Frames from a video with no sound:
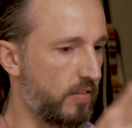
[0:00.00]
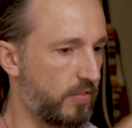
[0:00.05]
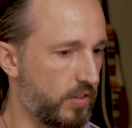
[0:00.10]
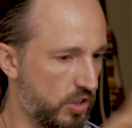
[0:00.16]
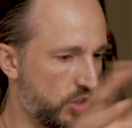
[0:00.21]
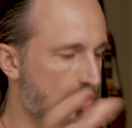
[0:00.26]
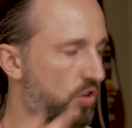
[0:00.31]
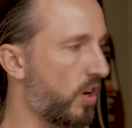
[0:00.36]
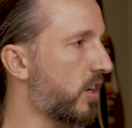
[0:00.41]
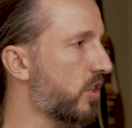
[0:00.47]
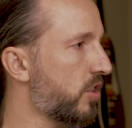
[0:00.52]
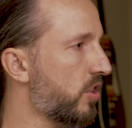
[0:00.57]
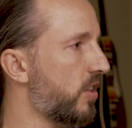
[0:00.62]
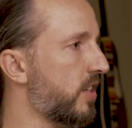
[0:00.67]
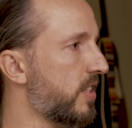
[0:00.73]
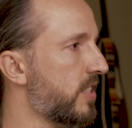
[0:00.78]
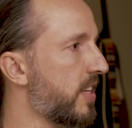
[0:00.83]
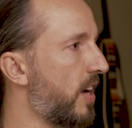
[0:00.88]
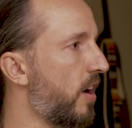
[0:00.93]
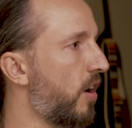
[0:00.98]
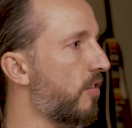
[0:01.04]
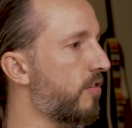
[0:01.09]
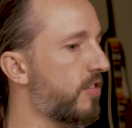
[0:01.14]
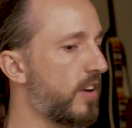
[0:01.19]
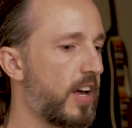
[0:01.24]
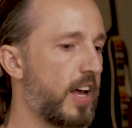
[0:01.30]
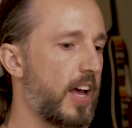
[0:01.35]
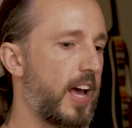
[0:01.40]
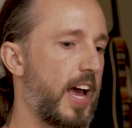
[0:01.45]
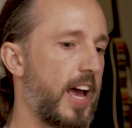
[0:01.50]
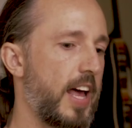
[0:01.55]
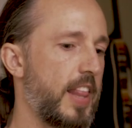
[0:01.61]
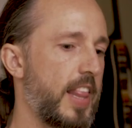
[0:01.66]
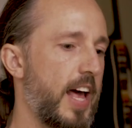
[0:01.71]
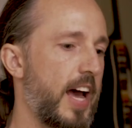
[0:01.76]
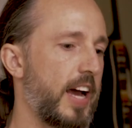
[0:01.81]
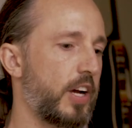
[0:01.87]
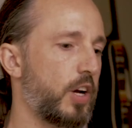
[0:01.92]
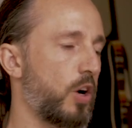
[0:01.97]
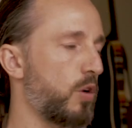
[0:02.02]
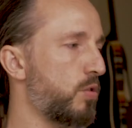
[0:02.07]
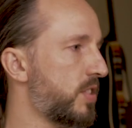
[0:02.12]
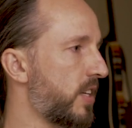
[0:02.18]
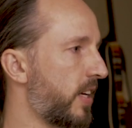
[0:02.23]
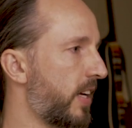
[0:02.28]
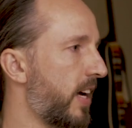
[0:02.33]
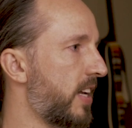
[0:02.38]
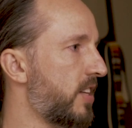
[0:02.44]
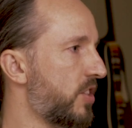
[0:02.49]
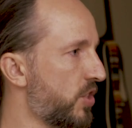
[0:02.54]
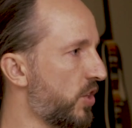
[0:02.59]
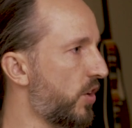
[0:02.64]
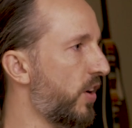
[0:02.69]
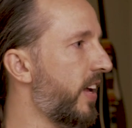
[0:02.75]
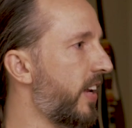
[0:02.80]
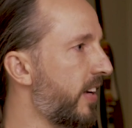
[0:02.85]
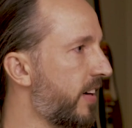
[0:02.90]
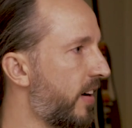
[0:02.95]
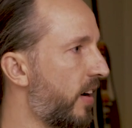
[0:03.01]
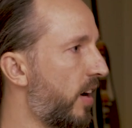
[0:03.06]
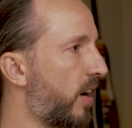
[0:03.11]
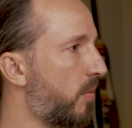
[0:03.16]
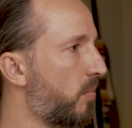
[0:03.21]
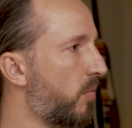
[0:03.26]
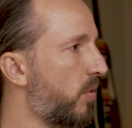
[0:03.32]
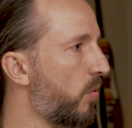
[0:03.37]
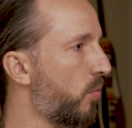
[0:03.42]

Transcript: of the structure itself, and that goes against your income,